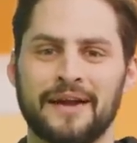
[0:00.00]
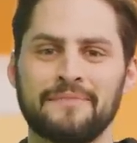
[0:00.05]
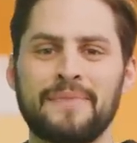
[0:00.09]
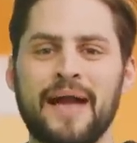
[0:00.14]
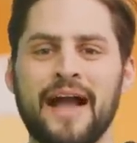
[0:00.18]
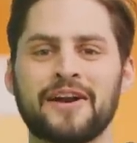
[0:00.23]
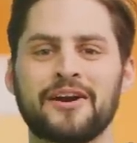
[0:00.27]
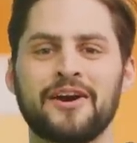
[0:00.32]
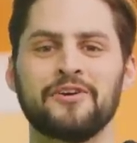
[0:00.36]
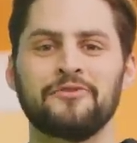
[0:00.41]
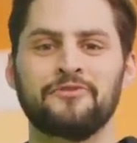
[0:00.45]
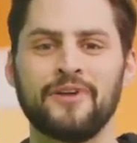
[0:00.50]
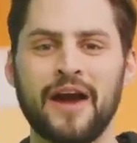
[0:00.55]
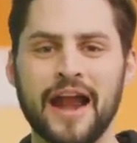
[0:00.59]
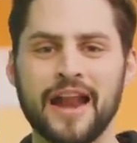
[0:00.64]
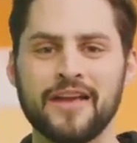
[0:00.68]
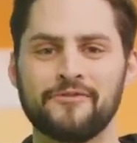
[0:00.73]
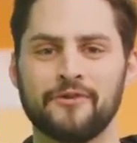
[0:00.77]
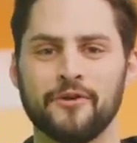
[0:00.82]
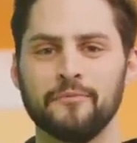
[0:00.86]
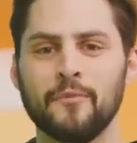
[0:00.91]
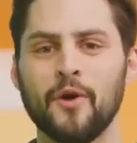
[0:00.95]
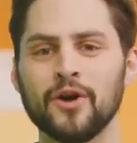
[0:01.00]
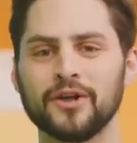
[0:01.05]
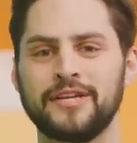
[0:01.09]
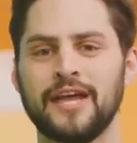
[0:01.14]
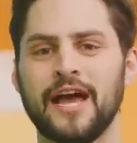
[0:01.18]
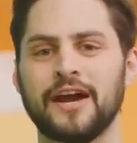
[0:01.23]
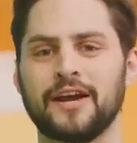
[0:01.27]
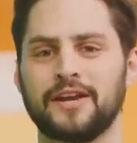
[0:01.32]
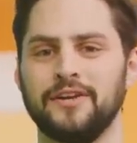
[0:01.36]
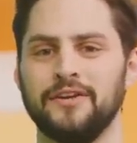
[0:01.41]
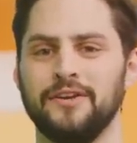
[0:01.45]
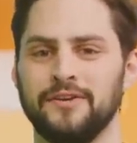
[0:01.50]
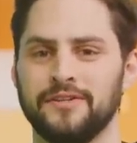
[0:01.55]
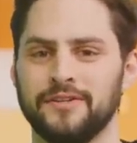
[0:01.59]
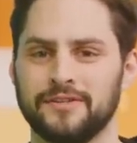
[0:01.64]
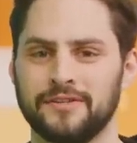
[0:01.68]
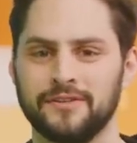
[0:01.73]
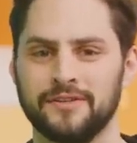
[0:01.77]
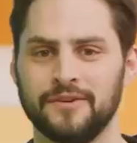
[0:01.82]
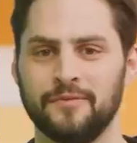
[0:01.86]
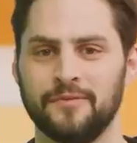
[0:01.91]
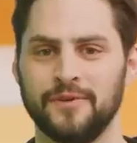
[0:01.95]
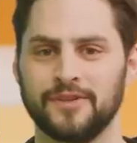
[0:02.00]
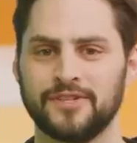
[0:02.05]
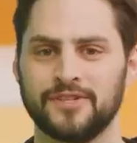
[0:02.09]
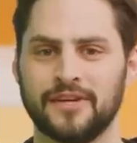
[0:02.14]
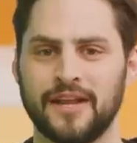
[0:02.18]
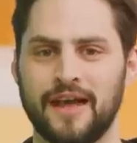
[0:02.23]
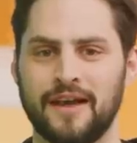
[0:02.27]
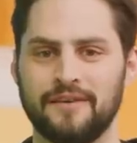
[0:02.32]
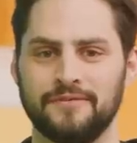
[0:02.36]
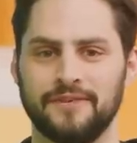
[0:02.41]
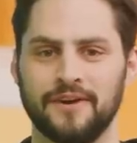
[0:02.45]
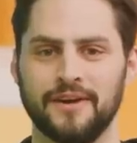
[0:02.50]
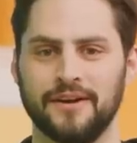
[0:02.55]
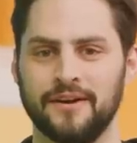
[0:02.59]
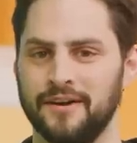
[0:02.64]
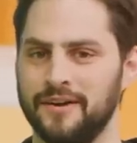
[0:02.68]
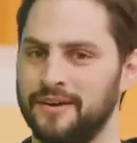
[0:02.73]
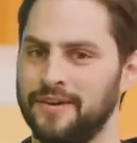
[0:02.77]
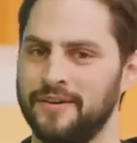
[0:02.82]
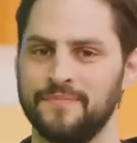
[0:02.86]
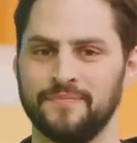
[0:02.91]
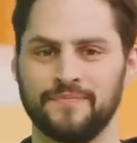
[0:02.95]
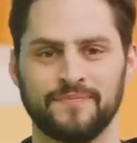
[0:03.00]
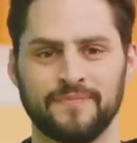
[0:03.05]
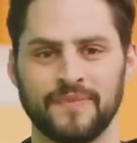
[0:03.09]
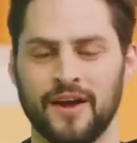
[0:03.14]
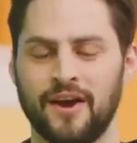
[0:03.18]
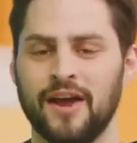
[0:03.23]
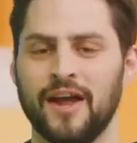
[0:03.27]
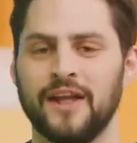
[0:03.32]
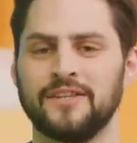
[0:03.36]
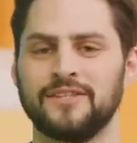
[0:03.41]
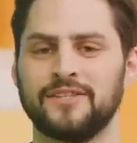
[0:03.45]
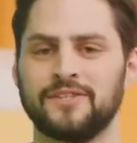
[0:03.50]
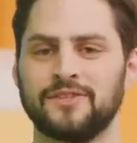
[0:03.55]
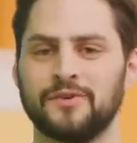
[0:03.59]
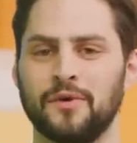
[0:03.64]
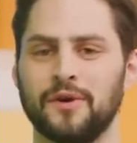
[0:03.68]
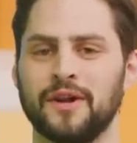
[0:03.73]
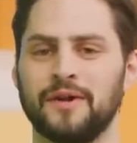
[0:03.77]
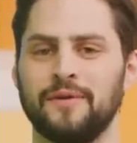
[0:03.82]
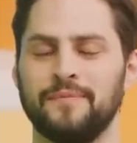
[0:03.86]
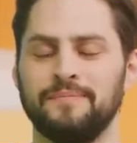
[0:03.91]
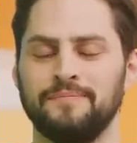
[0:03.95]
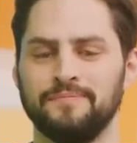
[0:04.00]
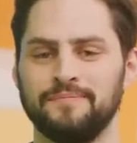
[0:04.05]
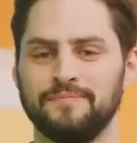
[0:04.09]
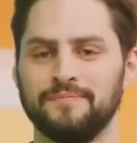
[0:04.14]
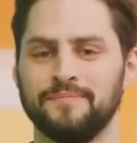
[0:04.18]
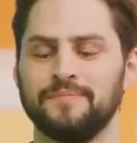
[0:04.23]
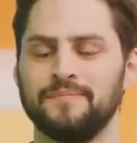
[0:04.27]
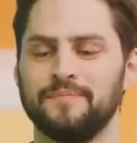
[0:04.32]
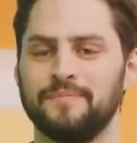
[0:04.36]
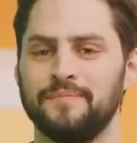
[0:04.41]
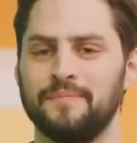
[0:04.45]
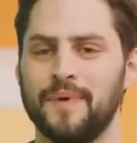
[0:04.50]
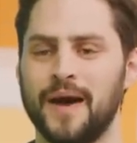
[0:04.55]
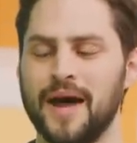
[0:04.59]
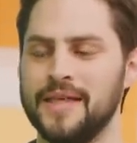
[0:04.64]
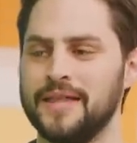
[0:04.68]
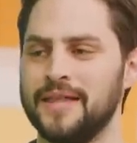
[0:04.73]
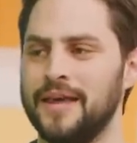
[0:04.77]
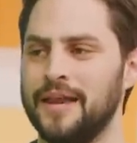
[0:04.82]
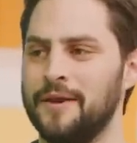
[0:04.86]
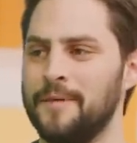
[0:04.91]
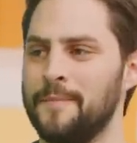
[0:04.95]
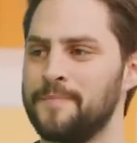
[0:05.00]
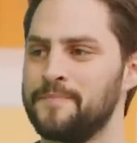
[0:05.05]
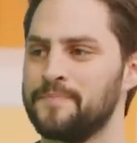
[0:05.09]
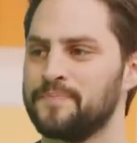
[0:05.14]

Come back on Friday for more tech news. We should have our our heads sorted oh. by then.